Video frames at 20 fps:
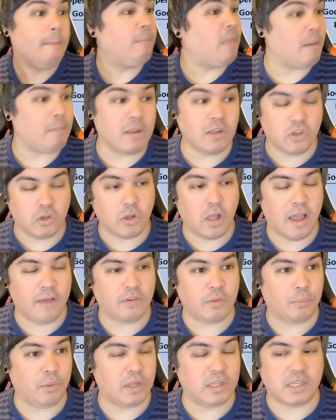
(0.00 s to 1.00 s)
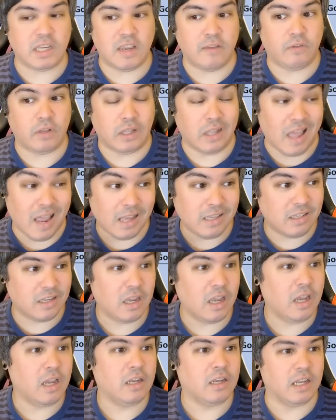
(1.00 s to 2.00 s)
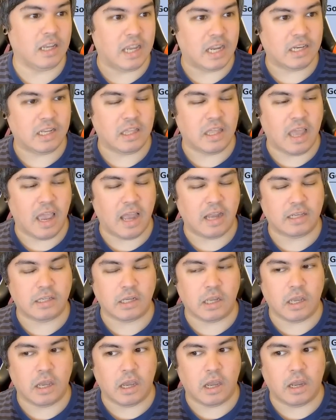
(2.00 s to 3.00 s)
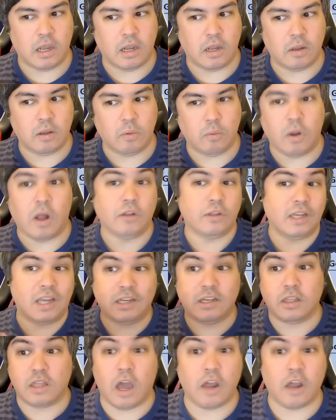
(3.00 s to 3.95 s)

that means you'll have to blitz even less to get to that, uh, well, to get to the